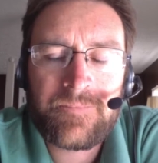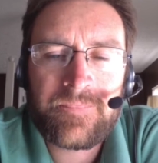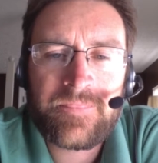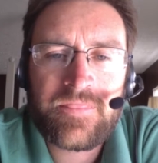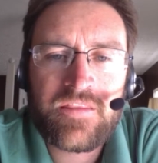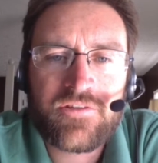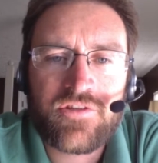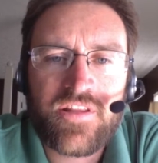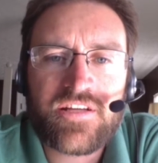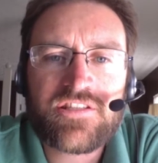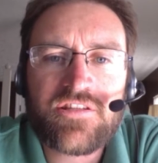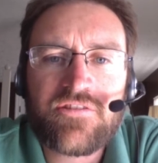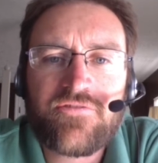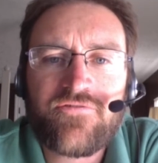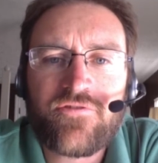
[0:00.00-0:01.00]
So that's the
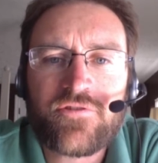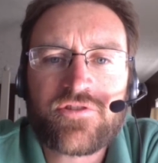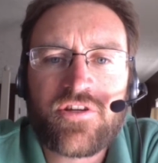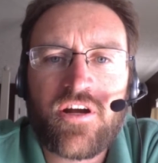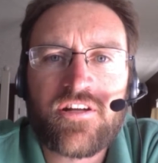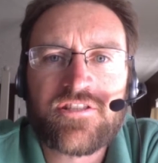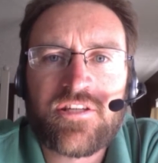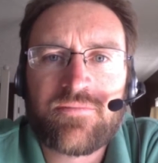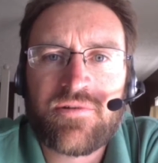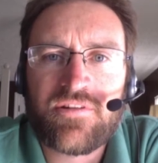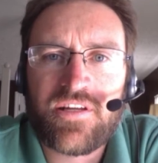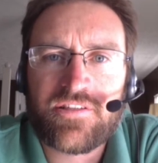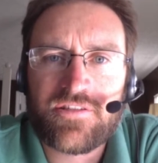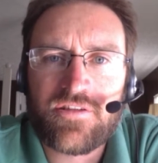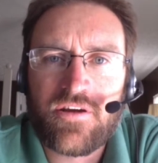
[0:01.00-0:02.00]
first concept I'd like
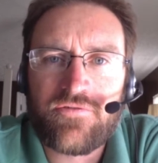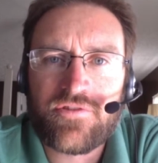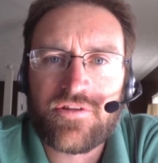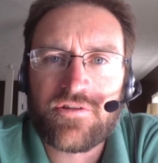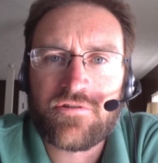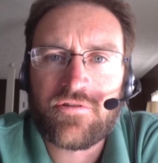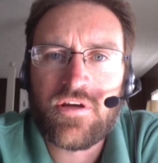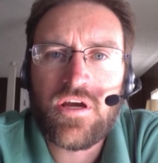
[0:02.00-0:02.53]
to cover here.